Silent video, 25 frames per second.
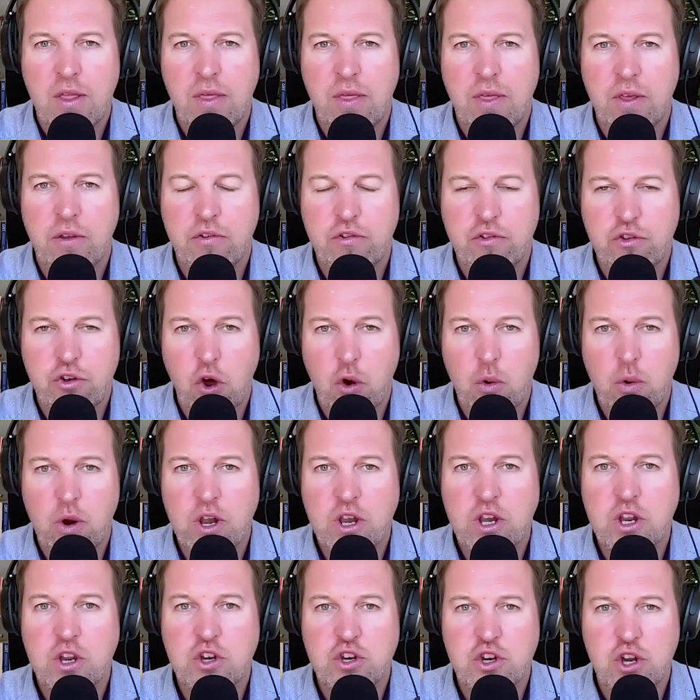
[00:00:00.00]
the stone
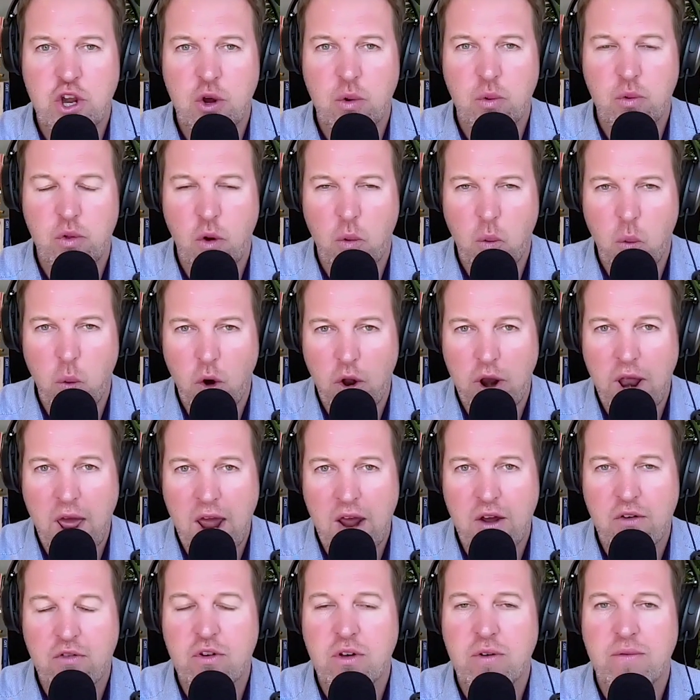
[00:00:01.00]
in your shoe, the one
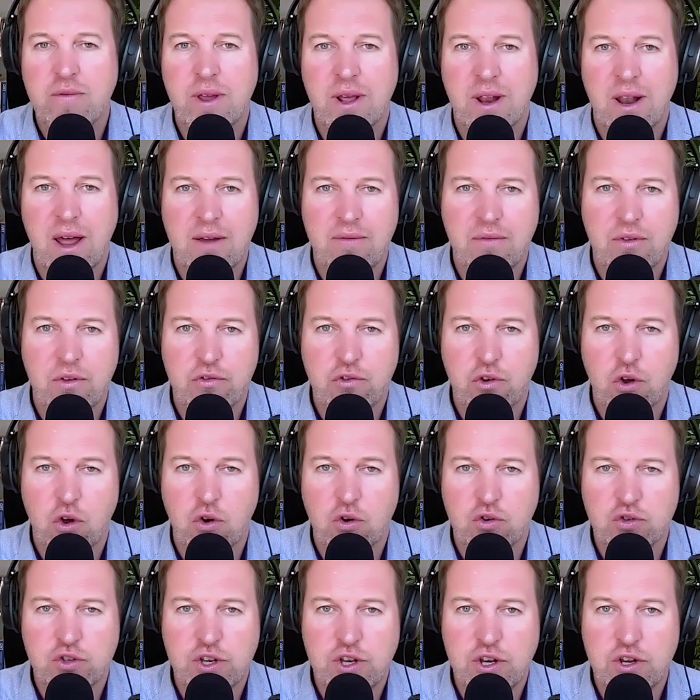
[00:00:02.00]
area of your life that's
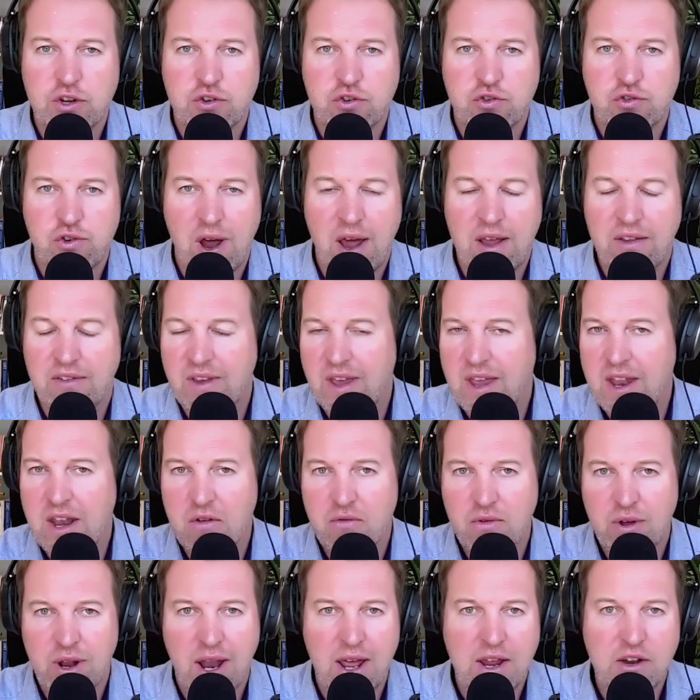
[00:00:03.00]
causing you stress in
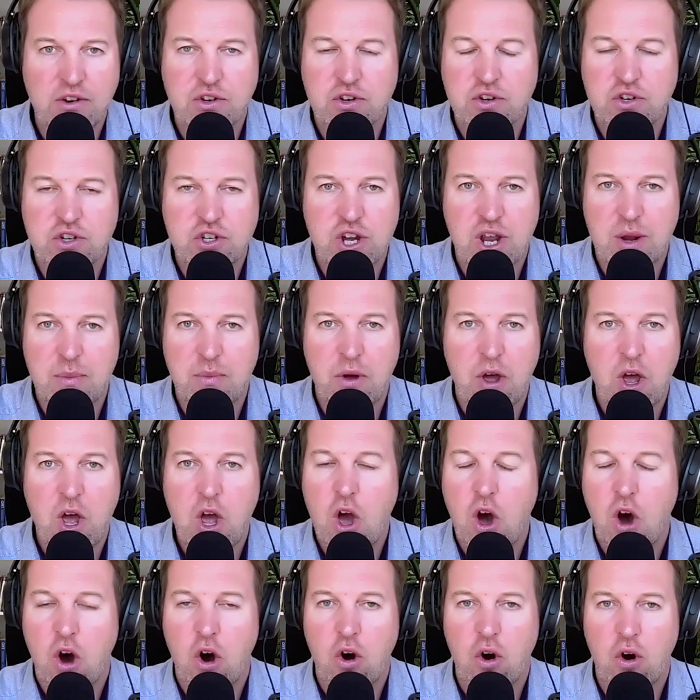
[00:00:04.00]
a relationship
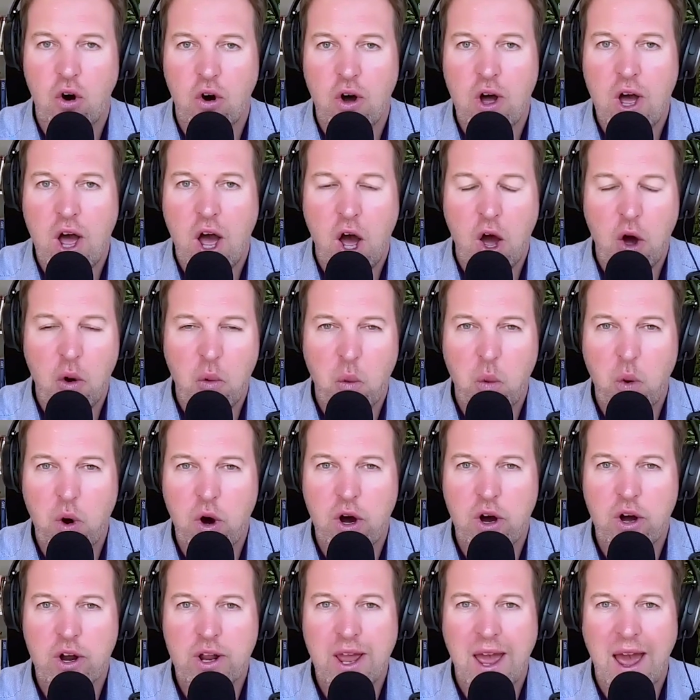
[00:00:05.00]
or at
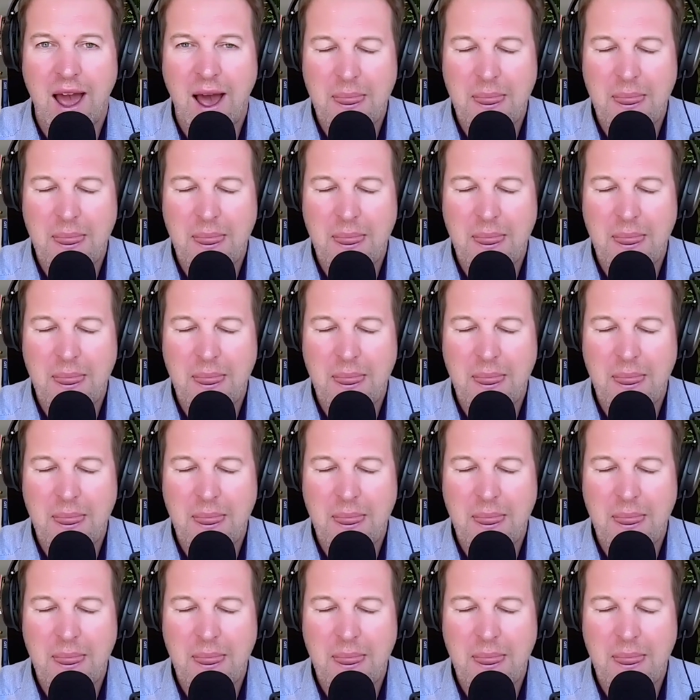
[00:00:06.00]
work.